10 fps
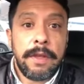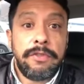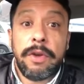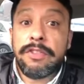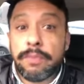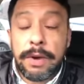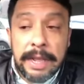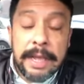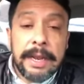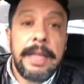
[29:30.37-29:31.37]
So it's
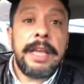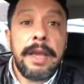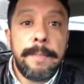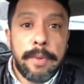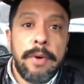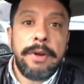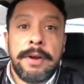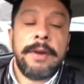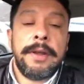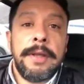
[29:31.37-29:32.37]
really
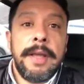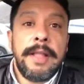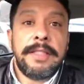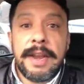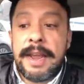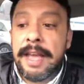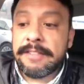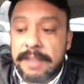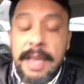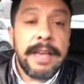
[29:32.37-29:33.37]
important. The
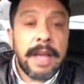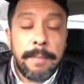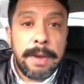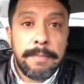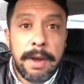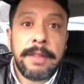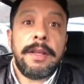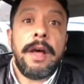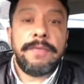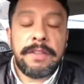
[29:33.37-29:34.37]
next incoming month
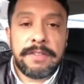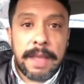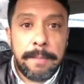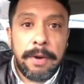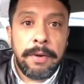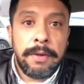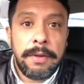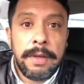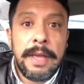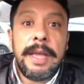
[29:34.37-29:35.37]
of December
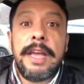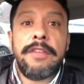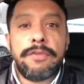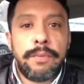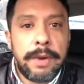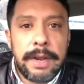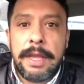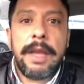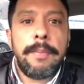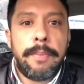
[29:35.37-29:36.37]
is
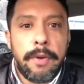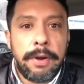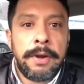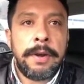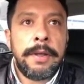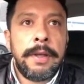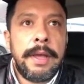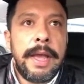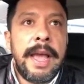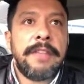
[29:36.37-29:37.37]
really important
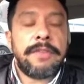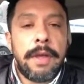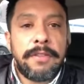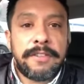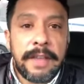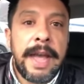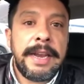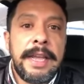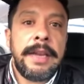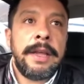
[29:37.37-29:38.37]
as
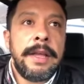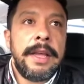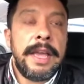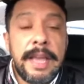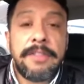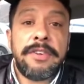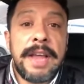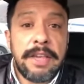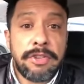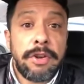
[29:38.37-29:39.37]
signing
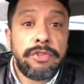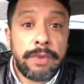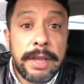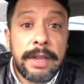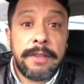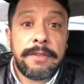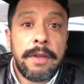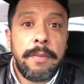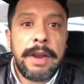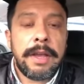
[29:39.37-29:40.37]
international treaties
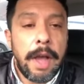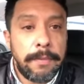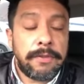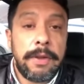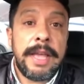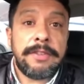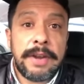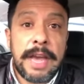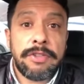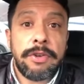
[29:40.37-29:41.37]
when it comes to
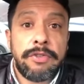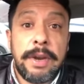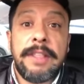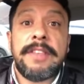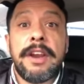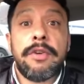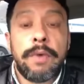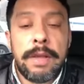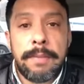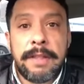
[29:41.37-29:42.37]
international treaties and
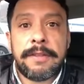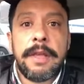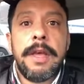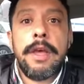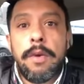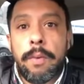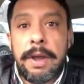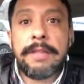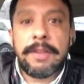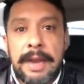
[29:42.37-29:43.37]
agreements
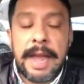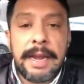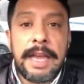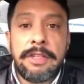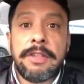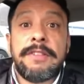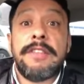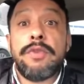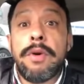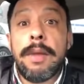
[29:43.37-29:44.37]
with the United Nations.
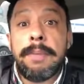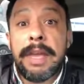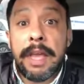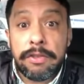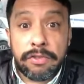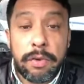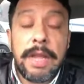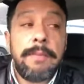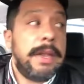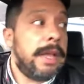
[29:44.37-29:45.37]
It's going to be
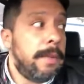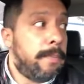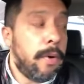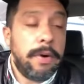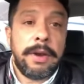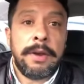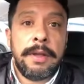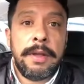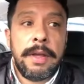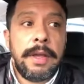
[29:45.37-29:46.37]
extremely important.
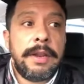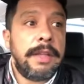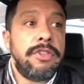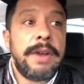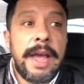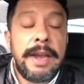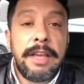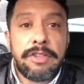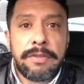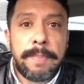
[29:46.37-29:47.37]
The United
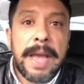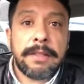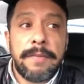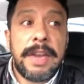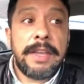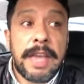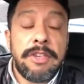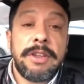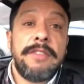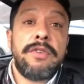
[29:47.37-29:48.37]
Nations Pact of
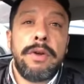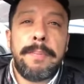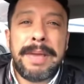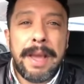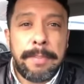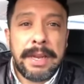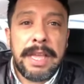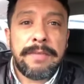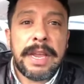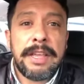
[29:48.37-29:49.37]
Education is going to be, I
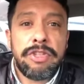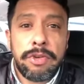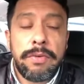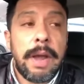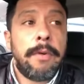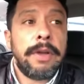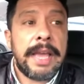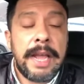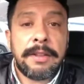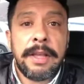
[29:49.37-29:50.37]
believe, that in June I will
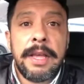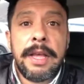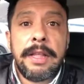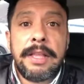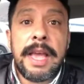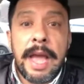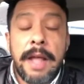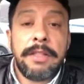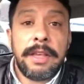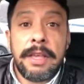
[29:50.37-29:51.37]
get the
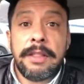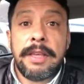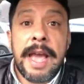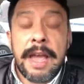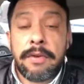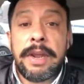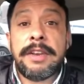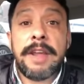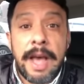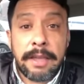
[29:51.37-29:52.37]

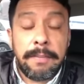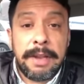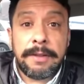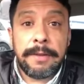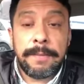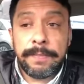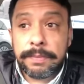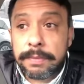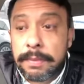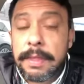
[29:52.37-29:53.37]
accurate document,
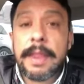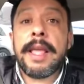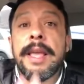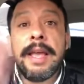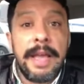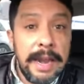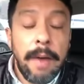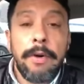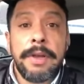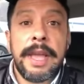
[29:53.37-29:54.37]
and I
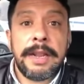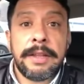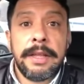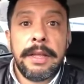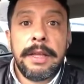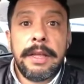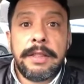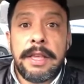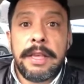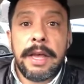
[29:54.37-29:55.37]
will get
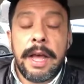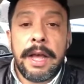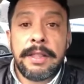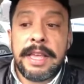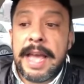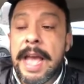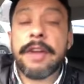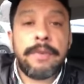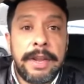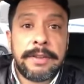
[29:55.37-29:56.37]
the
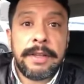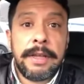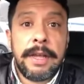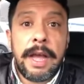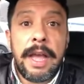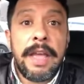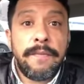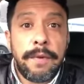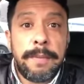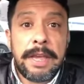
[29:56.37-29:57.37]
accurate
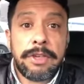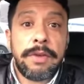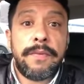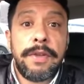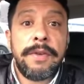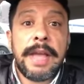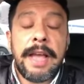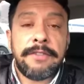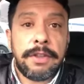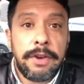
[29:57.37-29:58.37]
information for you
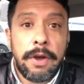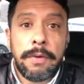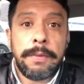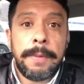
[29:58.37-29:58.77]
guys to know.